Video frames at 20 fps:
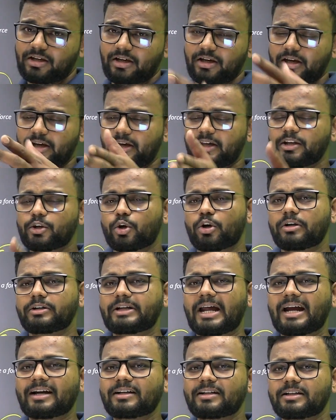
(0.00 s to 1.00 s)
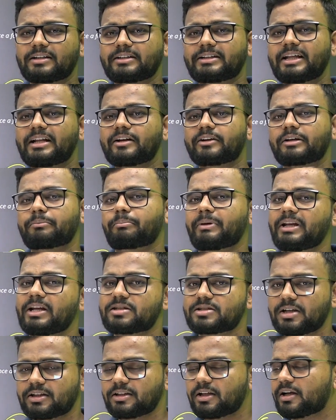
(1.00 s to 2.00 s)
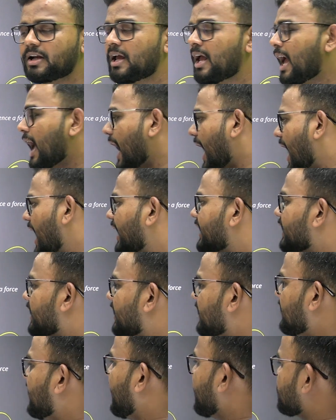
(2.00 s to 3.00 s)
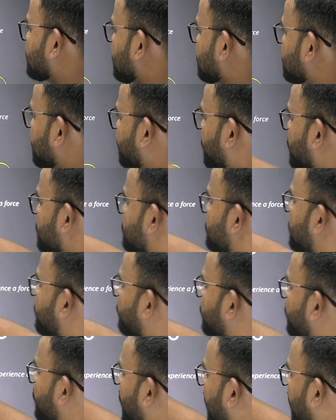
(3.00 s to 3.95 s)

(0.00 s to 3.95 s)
in contact, they'll repel each other, and unlike charge, suppose you